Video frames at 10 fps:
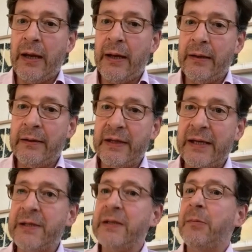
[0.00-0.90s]
and
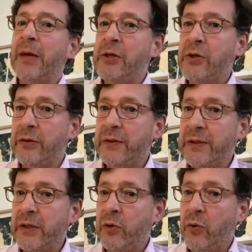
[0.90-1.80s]
estimation.
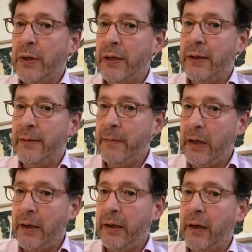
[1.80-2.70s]
So
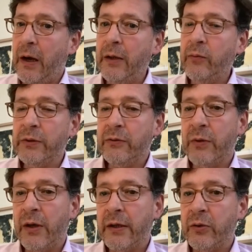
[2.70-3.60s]
I would
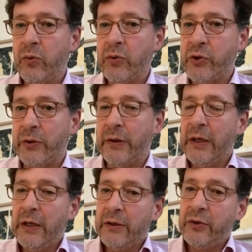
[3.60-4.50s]
rather caution
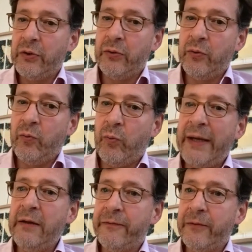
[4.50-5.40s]
to
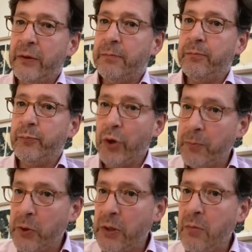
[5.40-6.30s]
wait for the
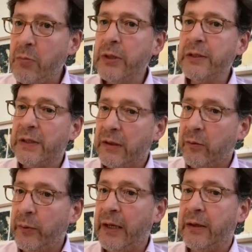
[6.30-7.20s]
proper numbers, and
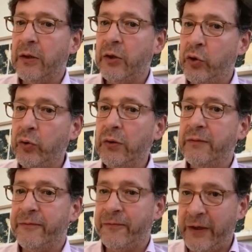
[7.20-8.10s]
then we get a good
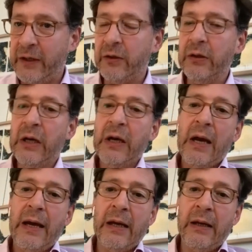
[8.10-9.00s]
figure.
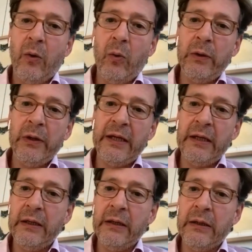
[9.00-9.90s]
And all
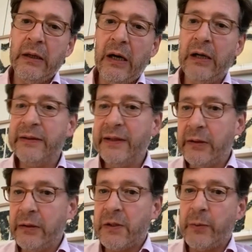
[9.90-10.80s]
the
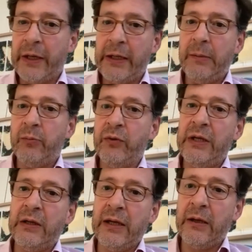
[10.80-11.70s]
articles we keep
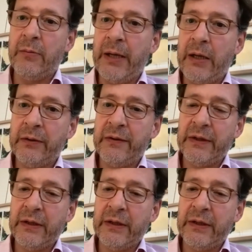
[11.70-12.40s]
reading about